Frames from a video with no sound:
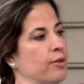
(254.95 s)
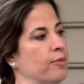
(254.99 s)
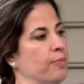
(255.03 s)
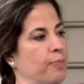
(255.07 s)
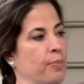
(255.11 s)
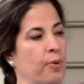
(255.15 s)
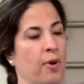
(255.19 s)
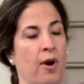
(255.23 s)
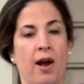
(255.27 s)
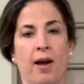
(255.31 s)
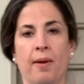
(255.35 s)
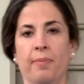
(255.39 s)

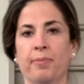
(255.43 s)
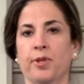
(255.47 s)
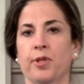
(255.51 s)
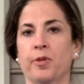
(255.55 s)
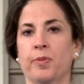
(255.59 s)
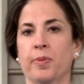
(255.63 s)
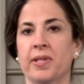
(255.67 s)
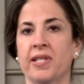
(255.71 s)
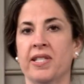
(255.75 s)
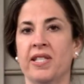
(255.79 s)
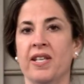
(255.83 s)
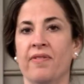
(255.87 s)
prop
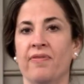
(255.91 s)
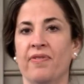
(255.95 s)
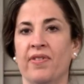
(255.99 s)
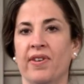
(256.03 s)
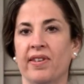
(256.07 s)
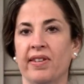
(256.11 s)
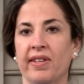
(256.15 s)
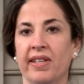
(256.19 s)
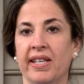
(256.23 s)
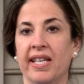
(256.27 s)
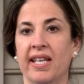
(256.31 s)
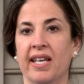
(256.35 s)

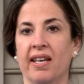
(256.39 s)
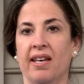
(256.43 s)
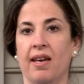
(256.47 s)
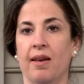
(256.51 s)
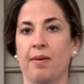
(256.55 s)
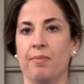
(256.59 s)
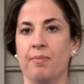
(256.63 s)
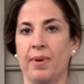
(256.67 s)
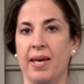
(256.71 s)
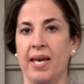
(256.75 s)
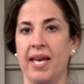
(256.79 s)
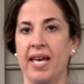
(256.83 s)
specifically. It
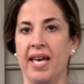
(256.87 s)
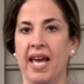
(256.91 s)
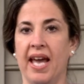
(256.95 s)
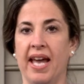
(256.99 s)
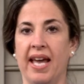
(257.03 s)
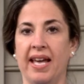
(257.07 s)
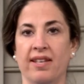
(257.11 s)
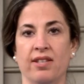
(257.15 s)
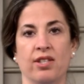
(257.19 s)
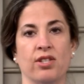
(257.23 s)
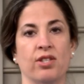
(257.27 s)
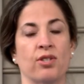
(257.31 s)
can be
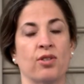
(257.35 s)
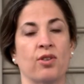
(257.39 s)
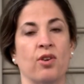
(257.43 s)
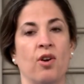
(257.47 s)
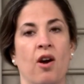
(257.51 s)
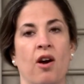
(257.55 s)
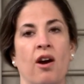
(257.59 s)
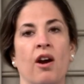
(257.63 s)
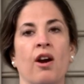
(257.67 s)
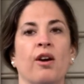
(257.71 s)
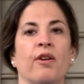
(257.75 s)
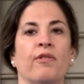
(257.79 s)
a
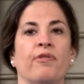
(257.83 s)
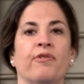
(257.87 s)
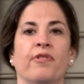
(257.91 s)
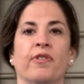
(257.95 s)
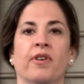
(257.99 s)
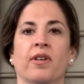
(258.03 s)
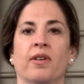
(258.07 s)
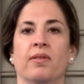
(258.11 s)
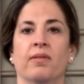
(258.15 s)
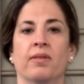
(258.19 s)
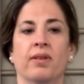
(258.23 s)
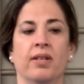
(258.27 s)
scarf,
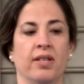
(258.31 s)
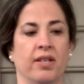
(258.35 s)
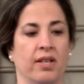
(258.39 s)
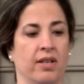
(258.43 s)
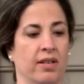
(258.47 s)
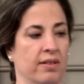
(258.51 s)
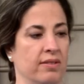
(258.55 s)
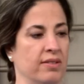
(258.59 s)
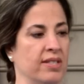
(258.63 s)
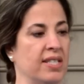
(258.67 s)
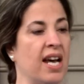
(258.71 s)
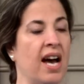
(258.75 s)

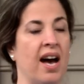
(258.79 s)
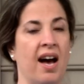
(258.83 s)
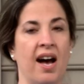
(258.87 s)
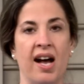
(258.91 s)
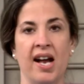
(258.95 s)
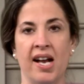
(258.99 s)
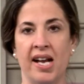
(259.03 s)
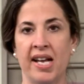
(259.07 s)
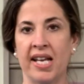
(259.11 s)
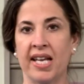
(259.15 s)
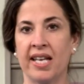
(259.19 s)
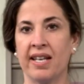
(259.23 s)
a
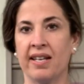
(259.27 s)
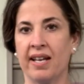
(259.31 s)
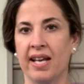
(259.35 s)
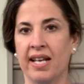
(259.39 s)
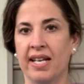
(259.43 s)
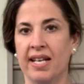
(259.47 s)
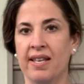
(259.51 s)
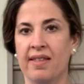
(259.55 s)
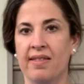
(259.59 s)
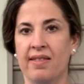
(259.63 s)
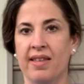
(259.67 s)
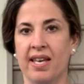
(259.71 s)
tie,
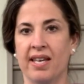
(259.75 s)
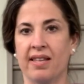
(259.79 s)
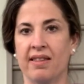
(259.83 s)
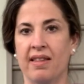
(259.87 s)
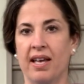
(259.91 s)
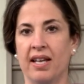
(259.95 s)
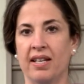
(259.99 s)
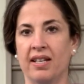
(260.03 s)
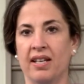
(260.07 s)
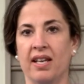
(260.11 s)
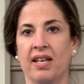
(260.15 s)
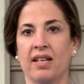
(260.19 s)
anything
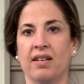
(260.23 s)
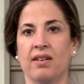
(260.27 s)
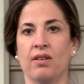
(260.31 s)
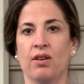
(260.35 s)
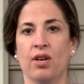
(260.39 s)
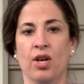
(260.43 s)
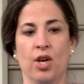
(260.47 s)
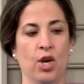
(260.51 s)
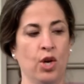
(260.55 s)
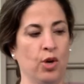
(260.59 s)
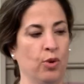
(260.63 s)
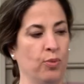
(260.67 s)
that can
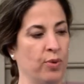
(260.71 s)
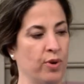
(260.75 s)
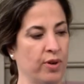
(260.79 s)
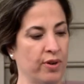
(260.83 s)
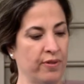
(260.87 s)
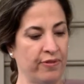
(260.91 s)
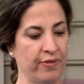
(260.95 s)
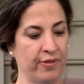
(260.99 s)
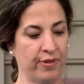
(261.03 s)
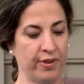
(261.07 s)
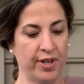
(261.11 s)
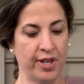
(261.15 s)
work
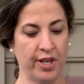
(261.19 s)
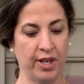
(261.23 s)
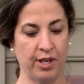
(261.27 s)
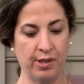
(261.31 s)
for you.